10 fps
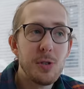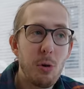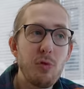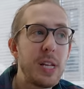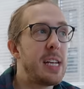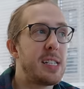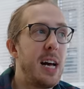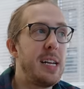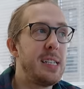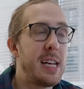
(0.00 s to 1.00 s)
So I'm really
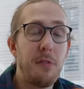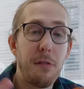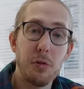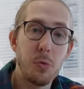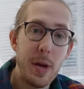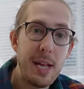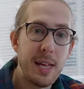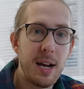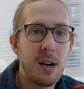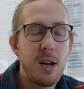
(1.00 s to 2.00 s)
excited to have a full week
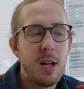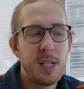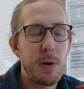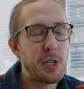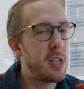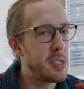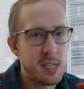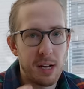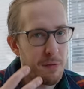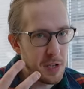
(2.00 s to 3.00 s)
there, especially because it's
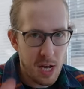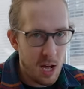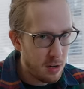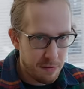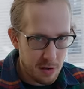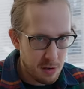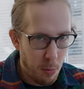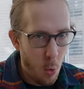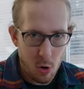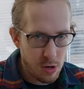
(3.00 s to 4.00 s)
like photographer
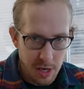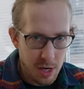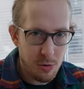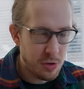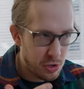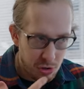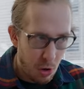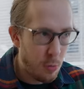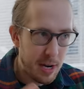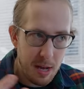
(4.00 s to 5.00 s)
porn. You know, there's
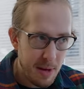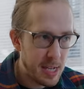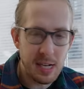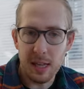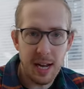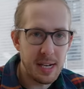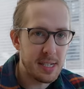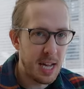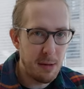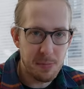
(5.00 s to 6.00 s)
so many amazing
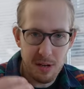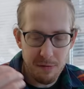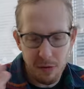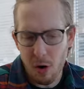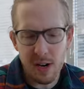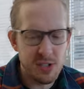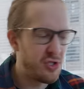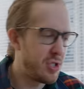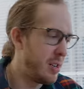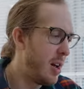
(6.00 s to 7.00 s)
landscapes and
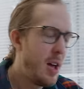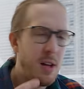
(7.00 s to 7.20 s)
forests and